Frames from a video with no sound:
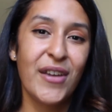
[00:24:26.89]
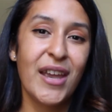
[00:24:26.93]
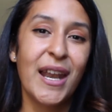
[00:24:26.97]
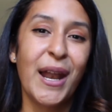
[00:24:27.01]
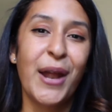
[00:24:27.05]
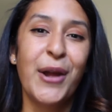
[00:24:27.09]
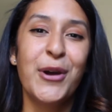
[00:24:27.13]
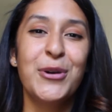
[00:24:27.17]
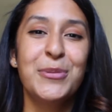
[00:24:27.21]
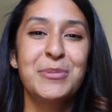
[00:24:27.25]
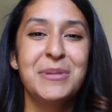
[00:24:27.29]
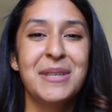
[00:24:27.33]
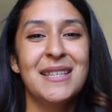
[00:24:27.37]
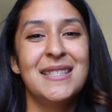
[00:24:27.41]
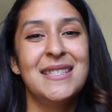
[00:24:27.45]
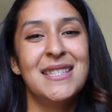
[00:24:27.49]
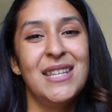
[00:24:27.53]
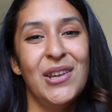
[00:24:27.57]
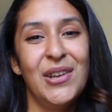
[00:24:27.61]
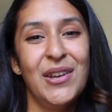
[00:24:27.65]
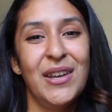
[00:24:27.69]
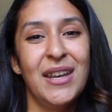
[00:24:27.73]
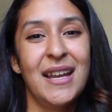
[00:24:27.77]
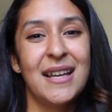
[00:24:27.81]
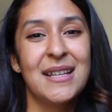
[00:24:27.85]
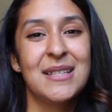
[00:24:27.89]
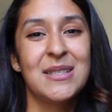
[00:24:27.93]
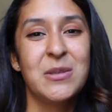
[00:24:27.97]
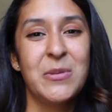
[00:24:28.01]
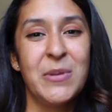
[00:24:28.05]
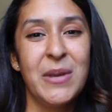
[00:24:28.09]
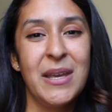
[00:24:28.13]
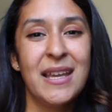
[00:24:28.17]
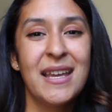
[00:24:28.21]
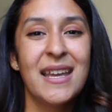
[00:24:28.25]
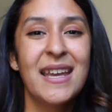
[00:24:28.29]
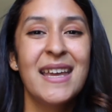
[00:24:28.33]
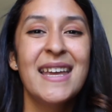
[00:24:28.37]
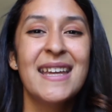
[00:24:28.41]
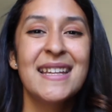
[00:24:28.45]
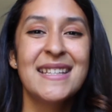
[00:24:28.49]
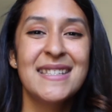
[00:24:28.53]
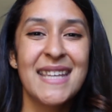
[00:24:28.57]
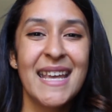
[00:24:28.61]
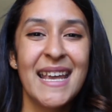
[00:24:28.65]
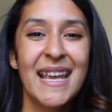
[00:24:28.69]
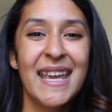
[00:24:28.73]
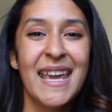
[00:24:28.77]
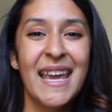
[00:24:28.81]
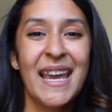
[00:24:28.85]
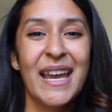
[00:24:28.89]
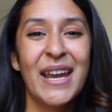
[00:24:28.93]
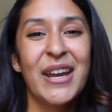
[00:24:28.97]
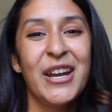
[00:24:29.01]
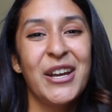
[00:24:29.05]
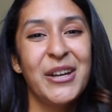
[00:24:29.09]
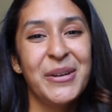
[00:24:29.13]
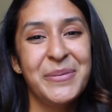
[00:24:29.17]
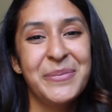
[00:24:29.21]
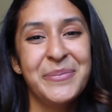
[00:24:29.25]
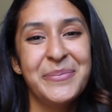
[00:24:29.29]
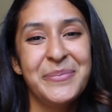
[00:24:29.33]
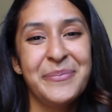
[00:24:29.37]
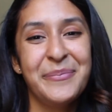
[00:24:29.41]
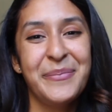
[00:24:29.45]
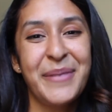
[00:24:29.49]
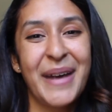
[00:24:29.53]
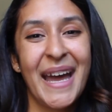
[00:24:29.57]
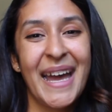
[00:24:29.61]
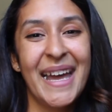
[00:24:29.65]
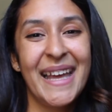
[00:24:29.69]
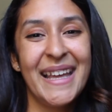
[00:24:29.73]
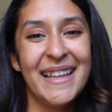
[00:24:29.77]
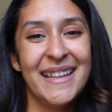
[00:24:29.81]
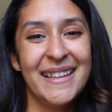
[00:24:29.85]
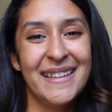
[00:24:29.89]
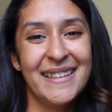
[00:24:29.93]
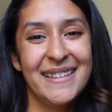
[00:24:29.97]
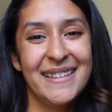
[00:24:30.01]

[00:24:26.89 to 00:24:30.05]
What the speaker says: and I hope to see you next week. Take care. Bye.